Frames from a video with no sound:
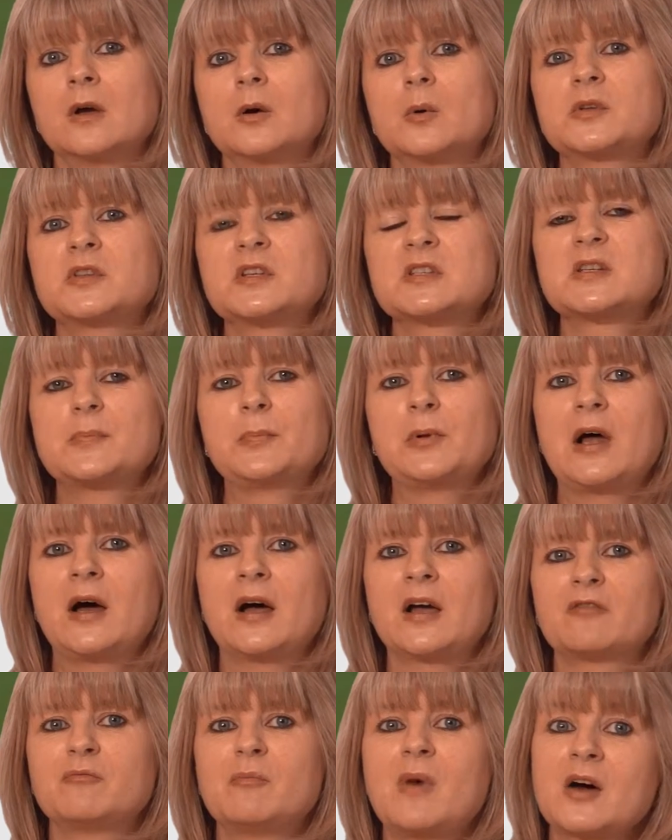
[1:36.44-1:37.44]
With the
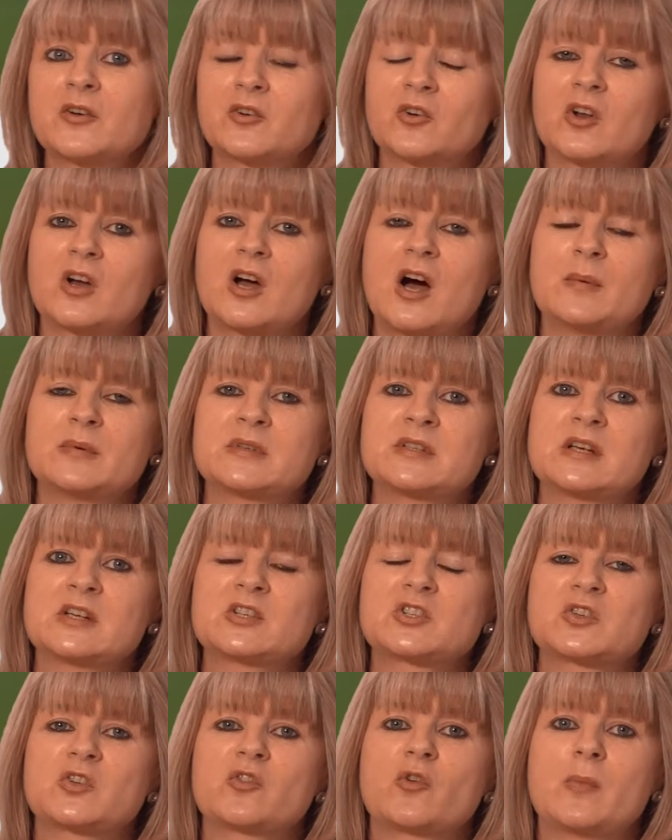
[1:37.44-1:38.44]
supply of modern
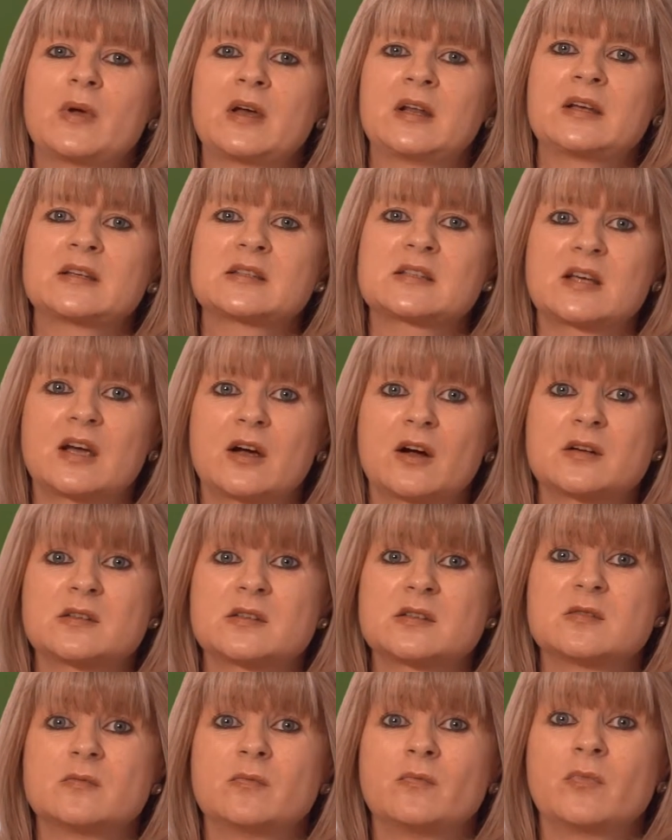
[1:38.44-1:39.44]
accommodation remaining
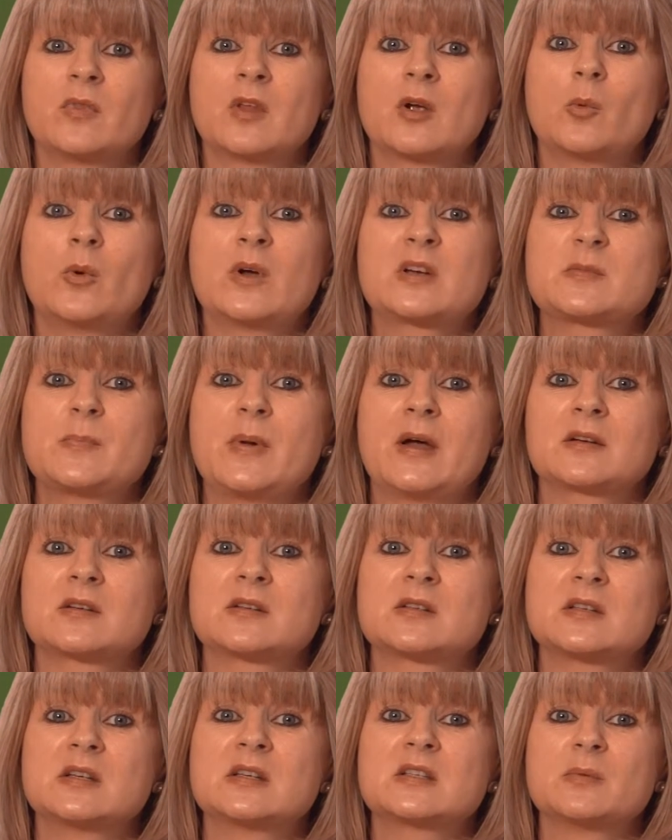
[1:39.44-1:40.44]
scarce, we expect
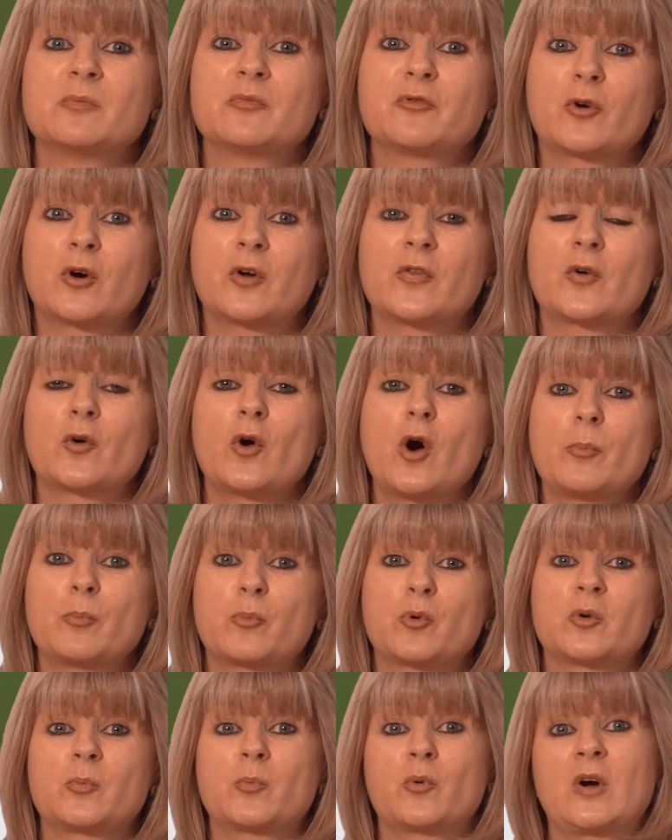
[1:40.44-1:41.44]
to see some further
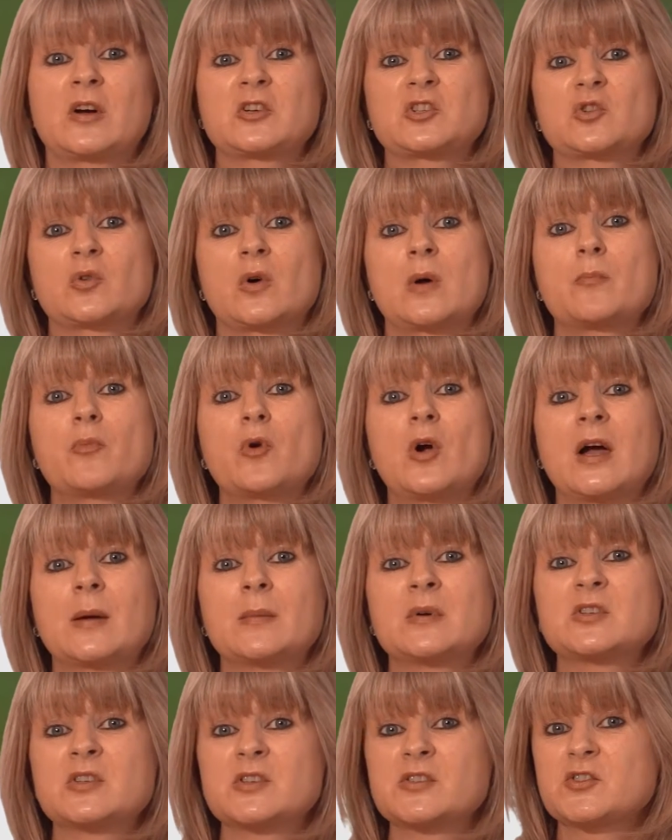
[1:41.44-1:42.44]
upward pressure on prime
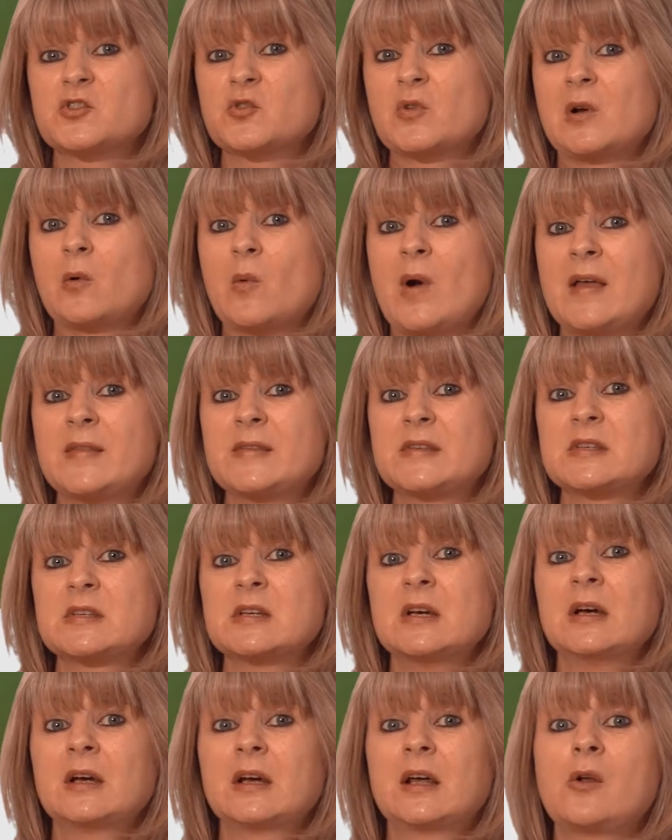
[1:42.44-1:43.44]
industrial rents
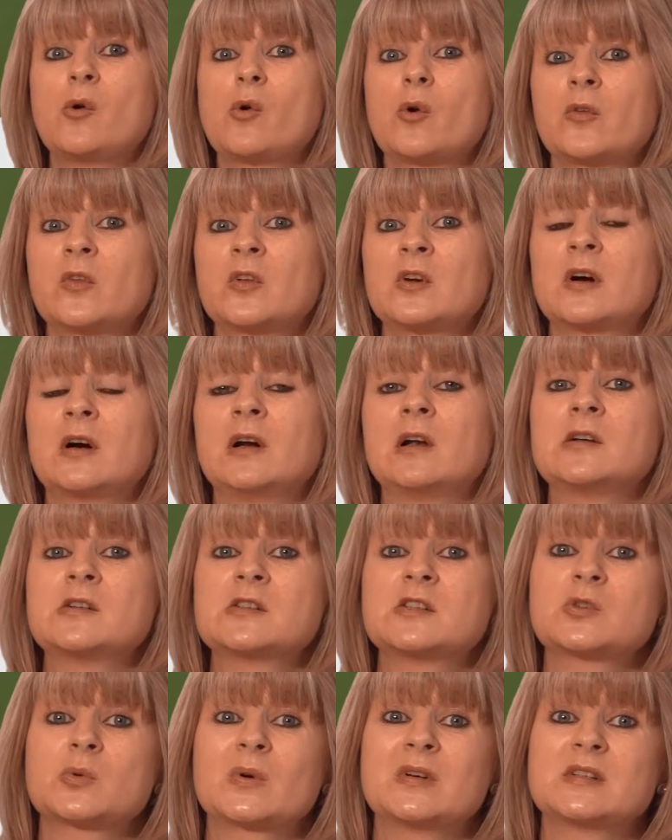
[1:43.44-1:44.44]
in Northern Ireland
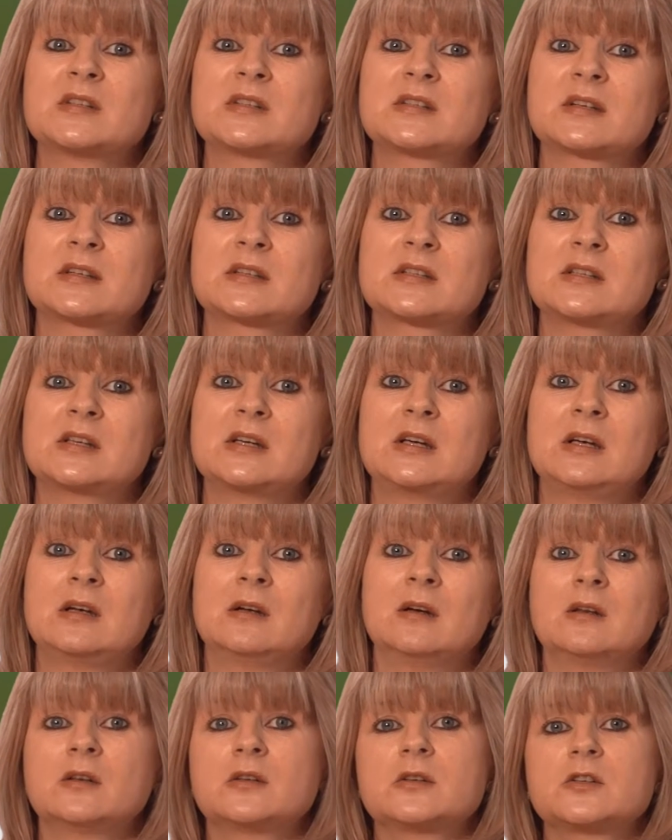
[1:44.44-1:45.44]
in 2016
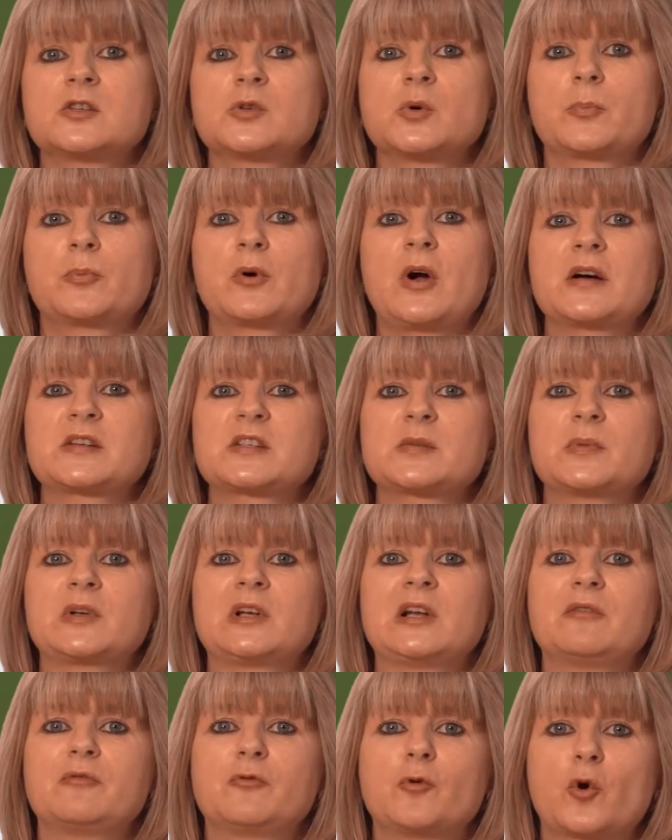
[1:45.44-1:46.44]
to
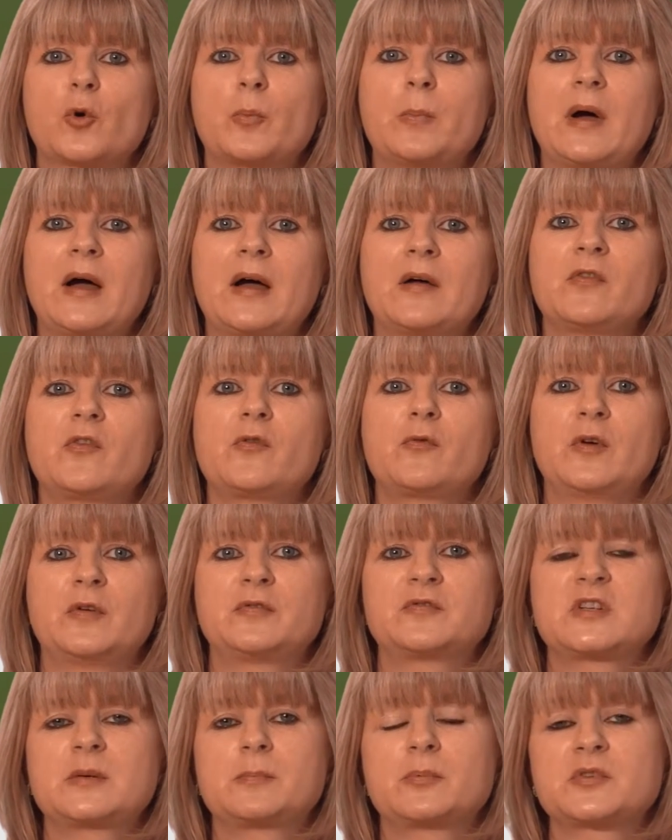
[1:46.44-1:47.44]
approximately
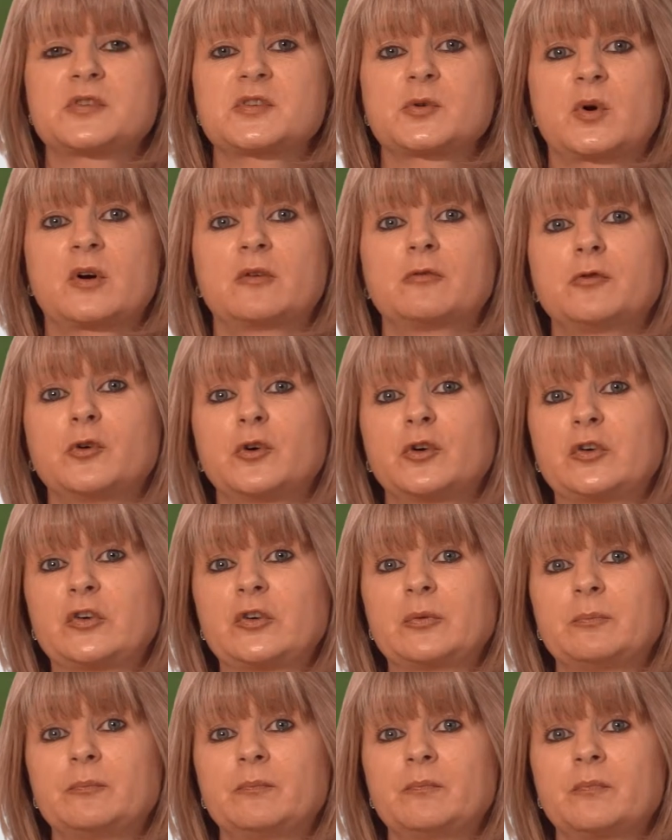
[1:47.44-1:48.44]
£4.50 per square foot.